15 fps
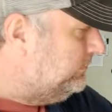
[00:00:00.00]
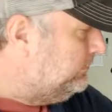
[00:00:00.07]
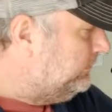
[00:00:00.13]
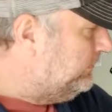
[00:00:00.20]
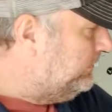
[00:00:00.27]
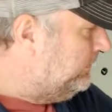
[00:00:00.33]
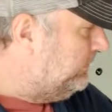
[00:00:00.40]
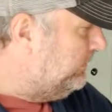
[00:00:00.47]

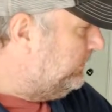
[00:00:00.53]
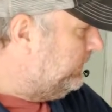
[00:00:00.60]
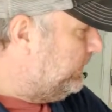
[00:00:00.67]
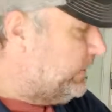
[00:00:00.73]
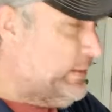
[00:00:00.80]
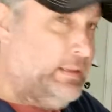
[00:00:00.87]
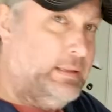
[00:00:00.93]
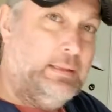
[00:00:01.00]
Yeah, that
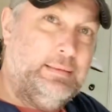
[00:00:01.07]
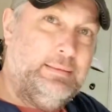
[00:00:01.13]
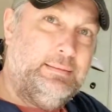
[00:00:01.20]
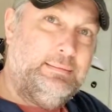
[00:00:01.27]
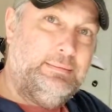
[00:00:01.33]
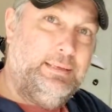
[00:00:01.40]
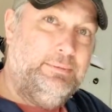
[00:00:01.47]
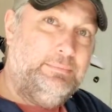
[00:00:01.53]
makes sense.
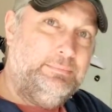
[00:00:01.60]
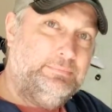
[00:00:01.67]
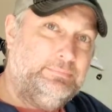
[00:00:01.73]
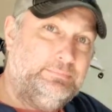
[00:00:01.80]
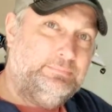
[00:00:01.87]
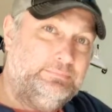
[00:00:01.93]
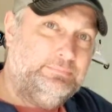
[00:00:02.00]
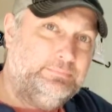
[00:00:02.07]
That makes
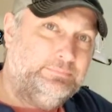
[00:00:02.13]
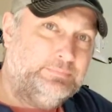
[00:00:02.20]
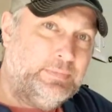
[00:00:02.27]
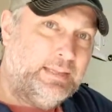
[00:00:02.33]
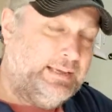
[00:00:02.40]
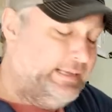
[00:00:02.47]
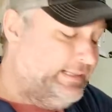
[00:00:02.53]
sense. Yeah.